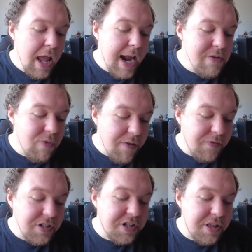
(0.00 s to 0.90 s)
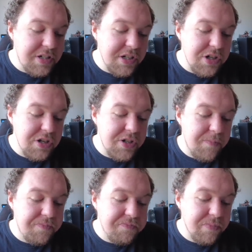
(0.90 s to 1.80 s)
In reference to the decisions
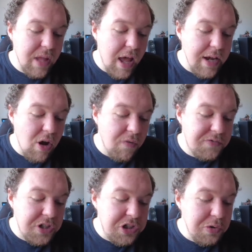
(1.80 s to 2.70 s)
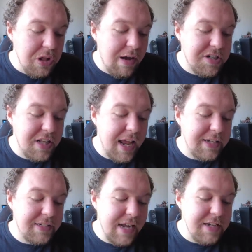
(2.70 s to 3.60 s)
of to unilaterally
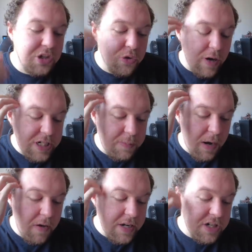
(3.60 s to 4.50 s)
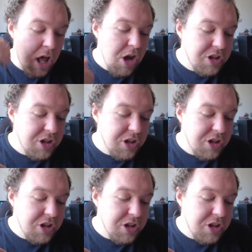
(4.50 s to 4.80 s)
extend grace periods,